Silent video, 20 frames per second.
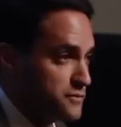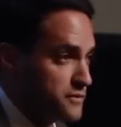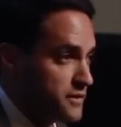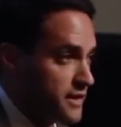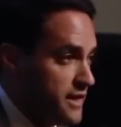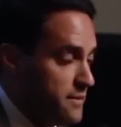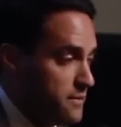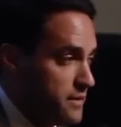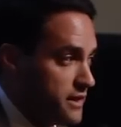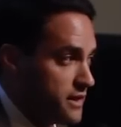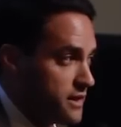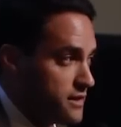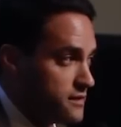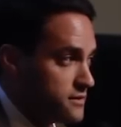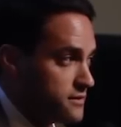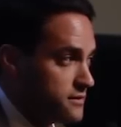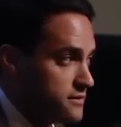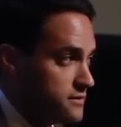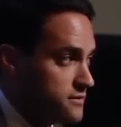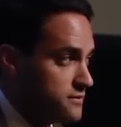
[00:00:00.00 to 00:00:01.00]
Anybody
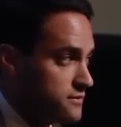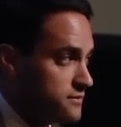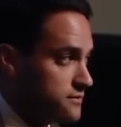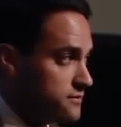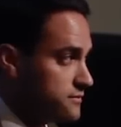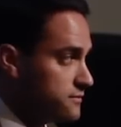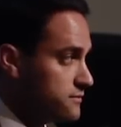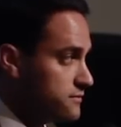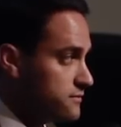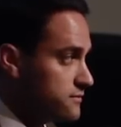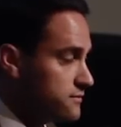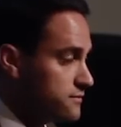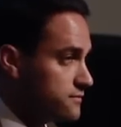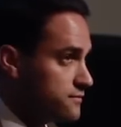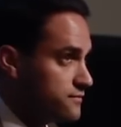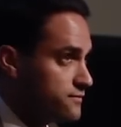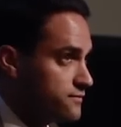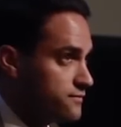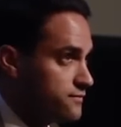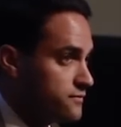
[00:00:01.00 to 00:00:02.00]
else?
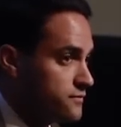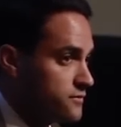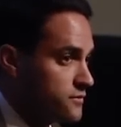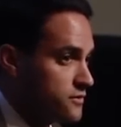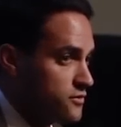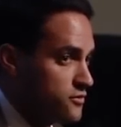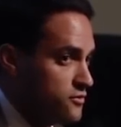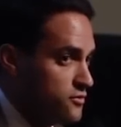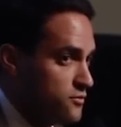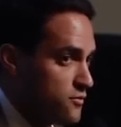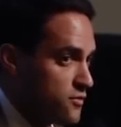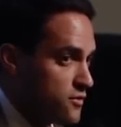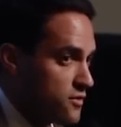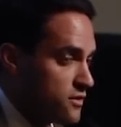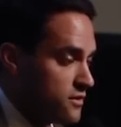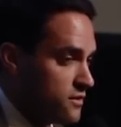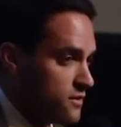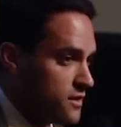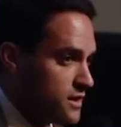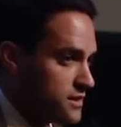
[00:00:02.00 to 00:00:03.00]
Two more
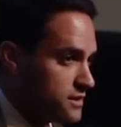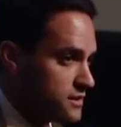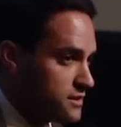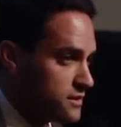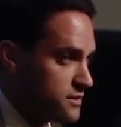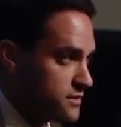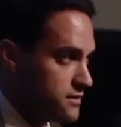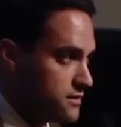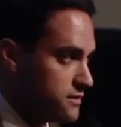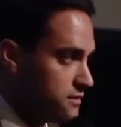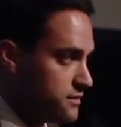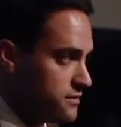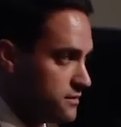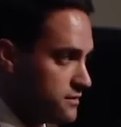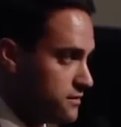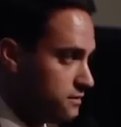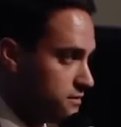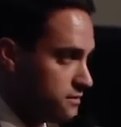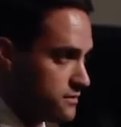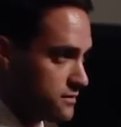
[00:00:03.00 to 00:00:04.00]

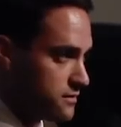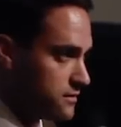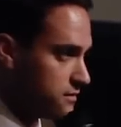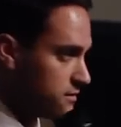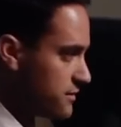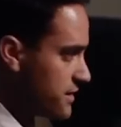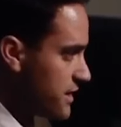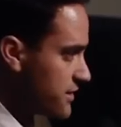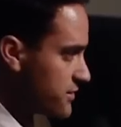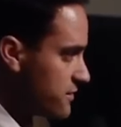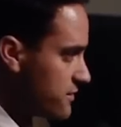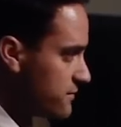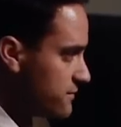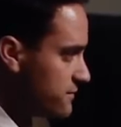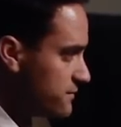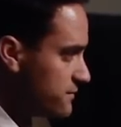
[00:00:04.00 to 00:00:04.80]
questions. Yes, sir.